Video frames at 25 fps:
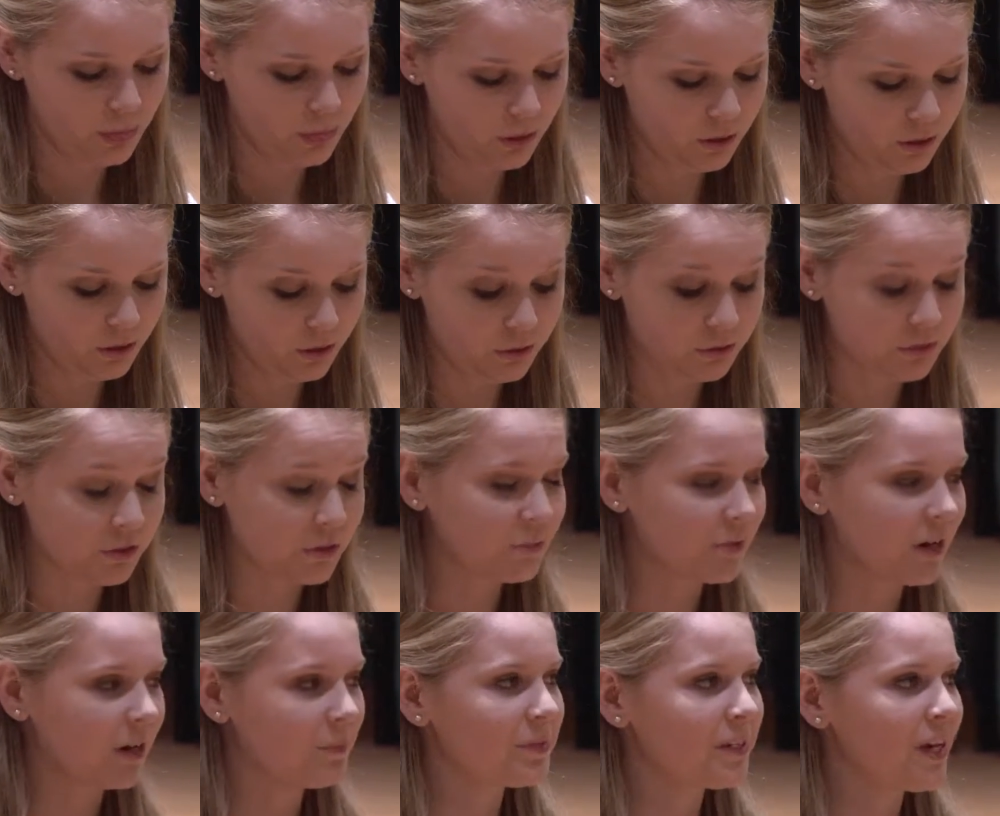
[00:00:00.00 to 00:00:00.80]
You know,
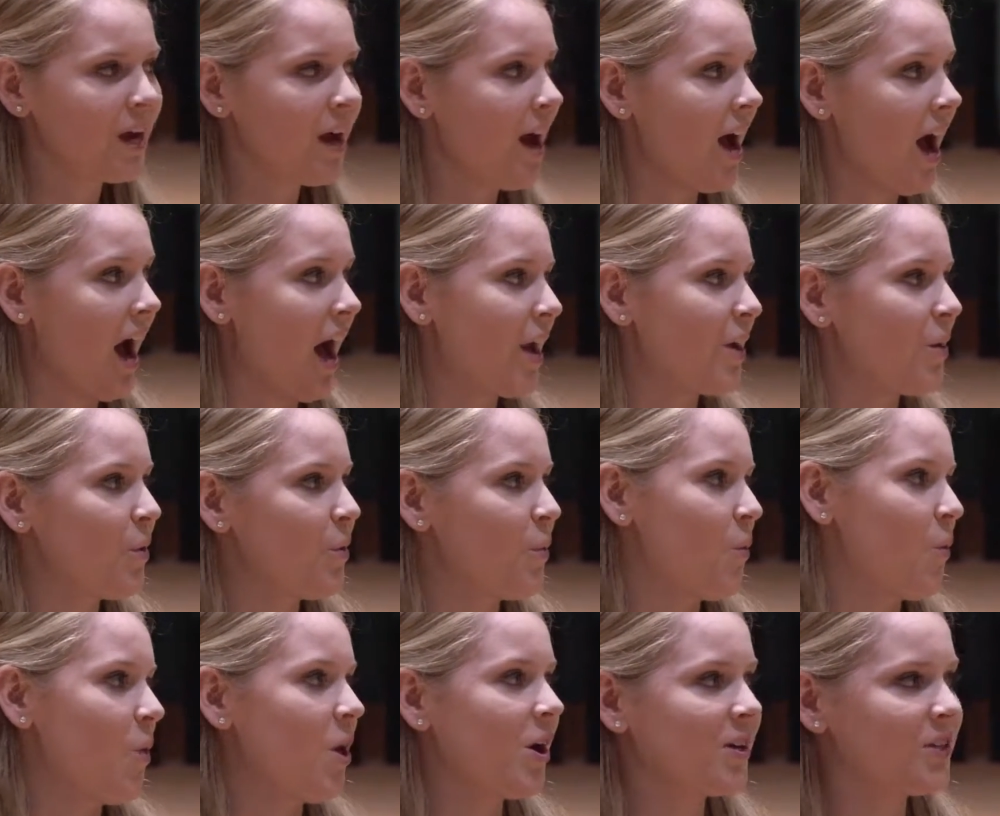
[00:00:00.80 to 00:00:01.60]
sometimes I
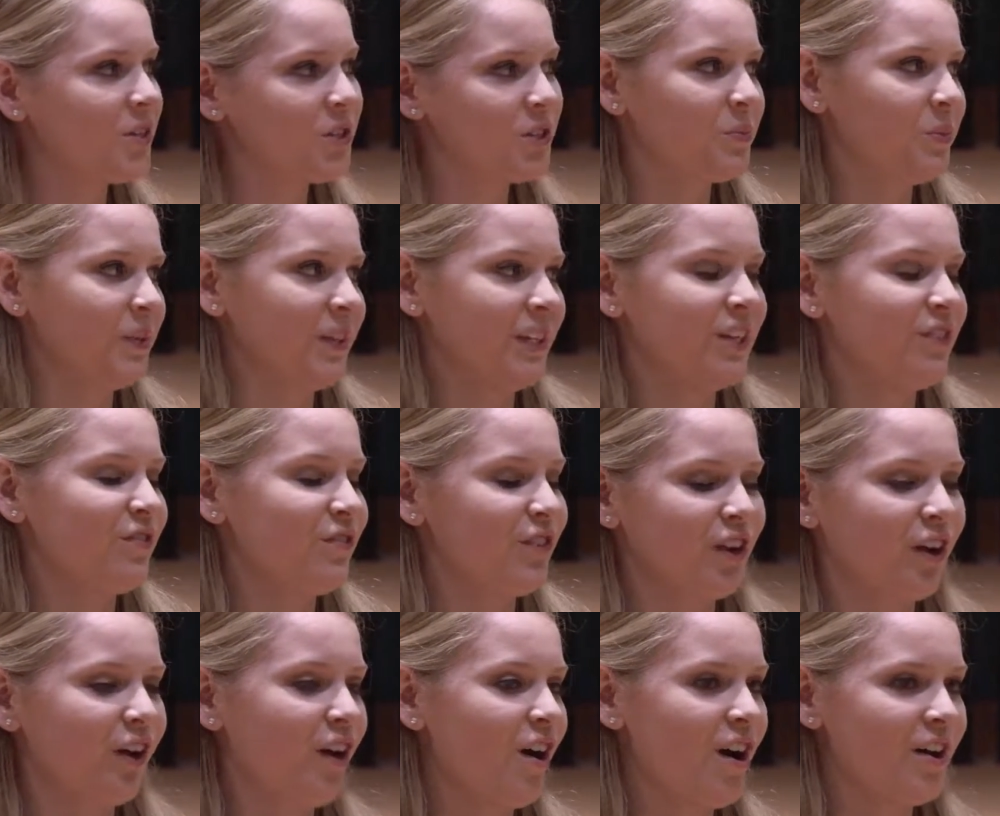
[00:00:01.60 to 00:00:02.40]
don't want to believe
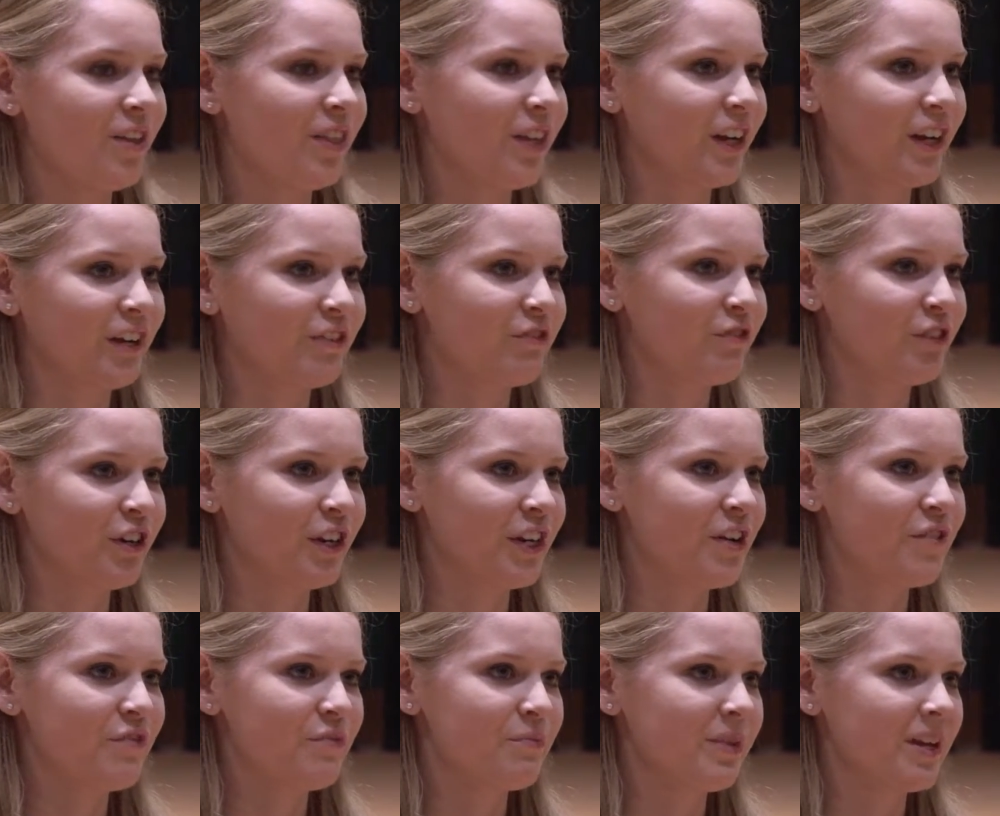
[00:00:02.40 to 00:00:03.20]
in a God that can
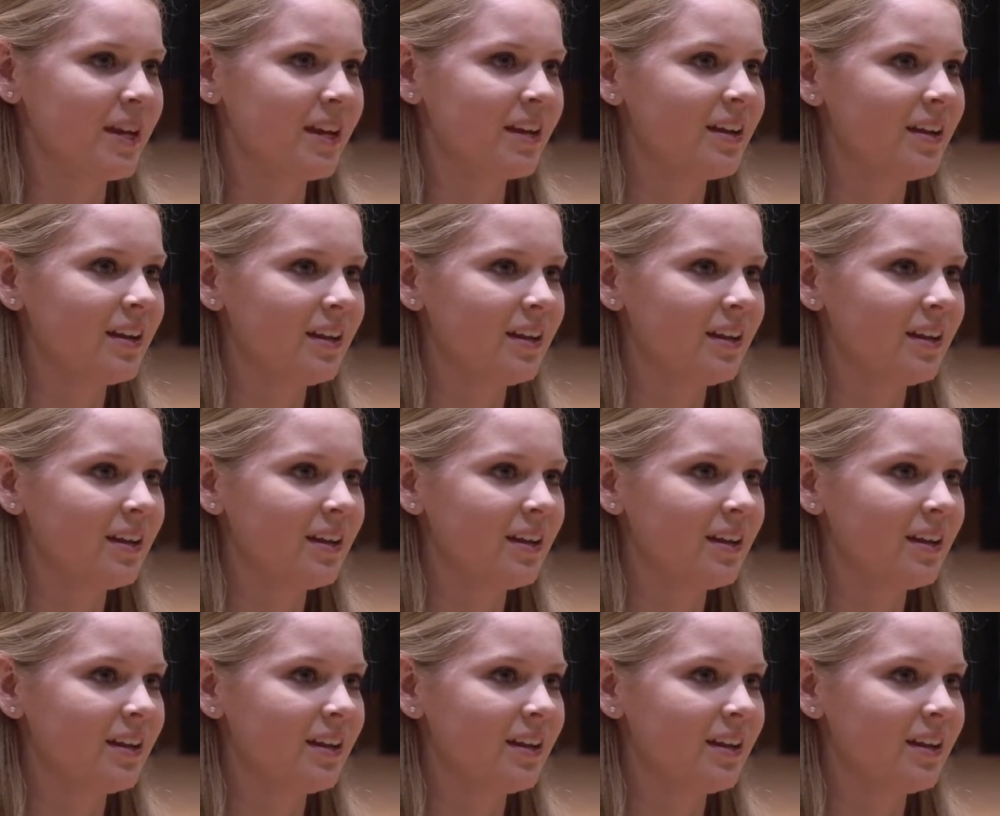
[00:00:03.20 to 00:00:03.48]
forgive me.